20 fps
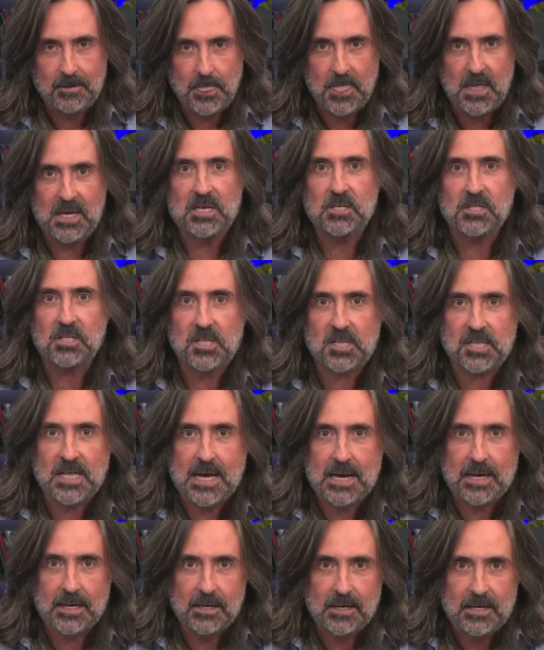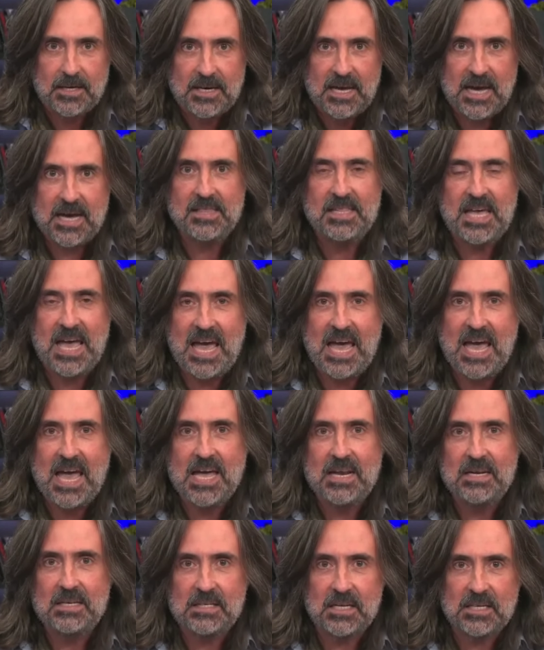Here's the thing. In the
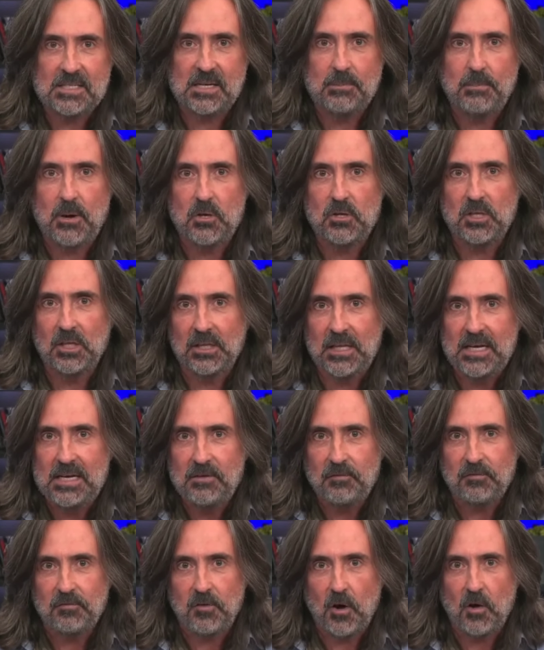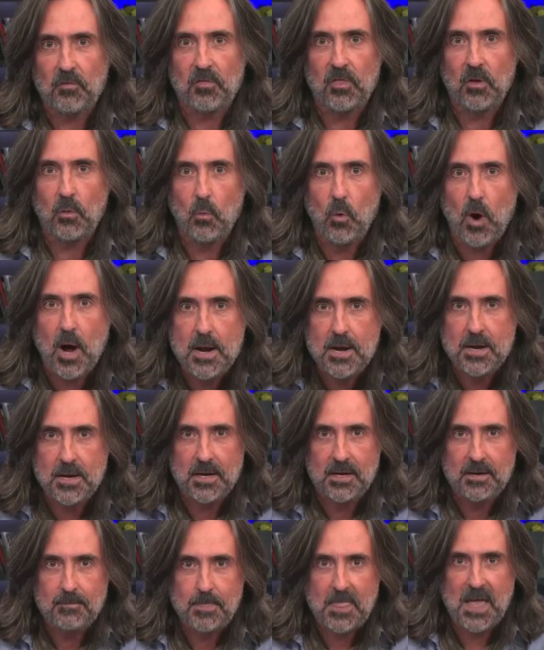end, it's about the life of the
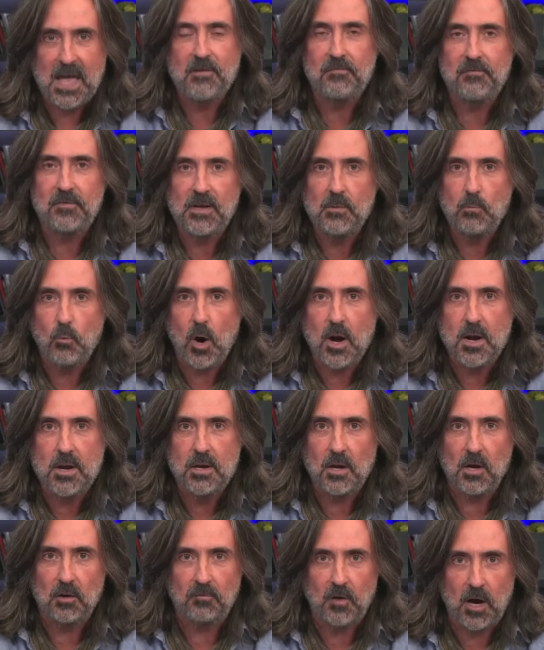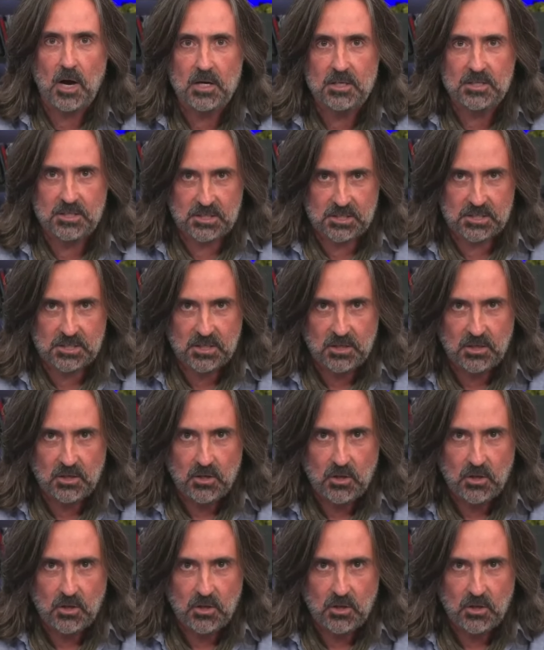one, every one of us.